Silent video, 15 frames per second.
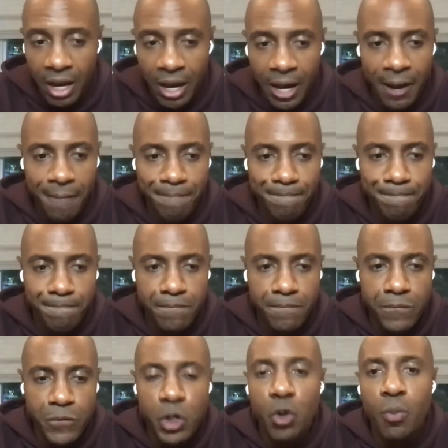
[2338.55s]
Um,
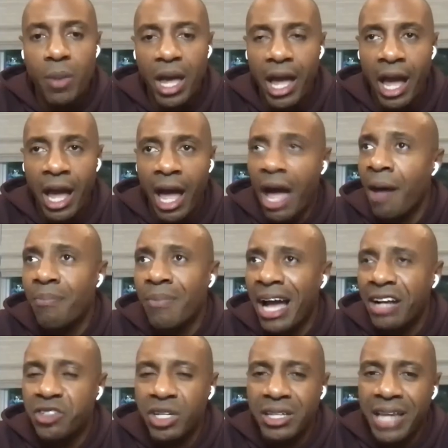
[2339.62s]
you may, I'm
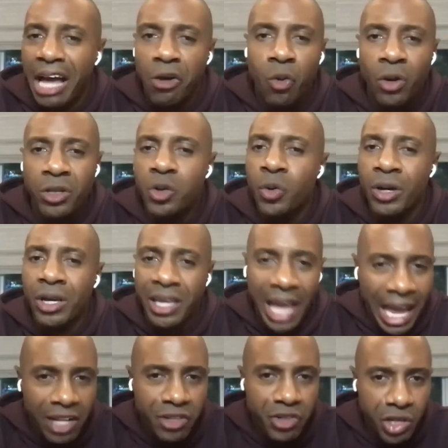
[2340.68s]
actually not going to
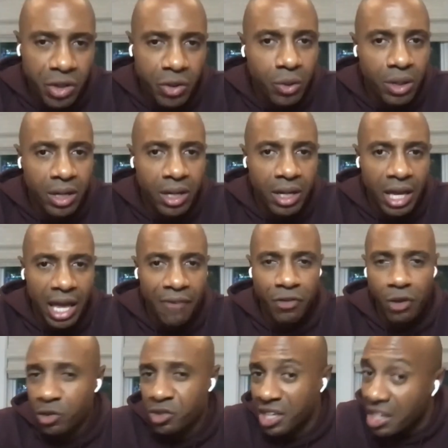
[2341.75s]
engage you if
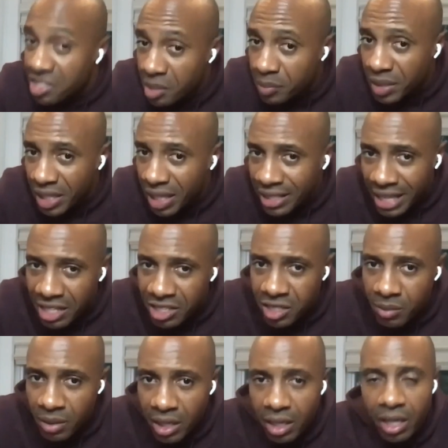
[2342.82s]
you say something like that
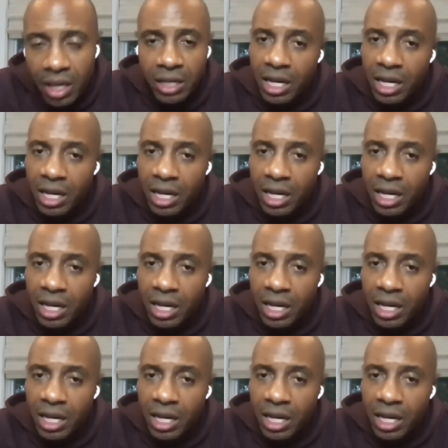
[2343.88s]
to me.